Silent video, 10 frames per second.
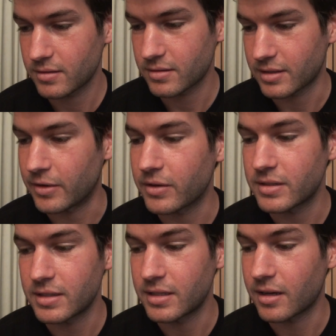Garrett
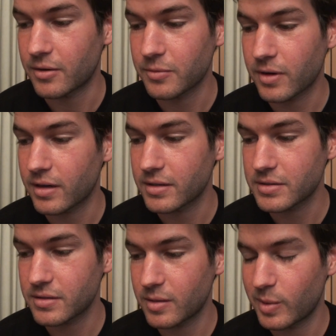did not rise
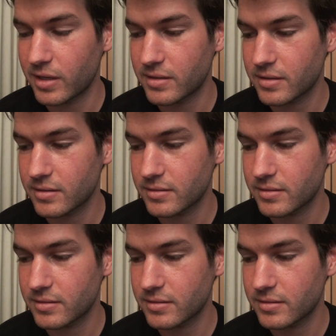to the bait.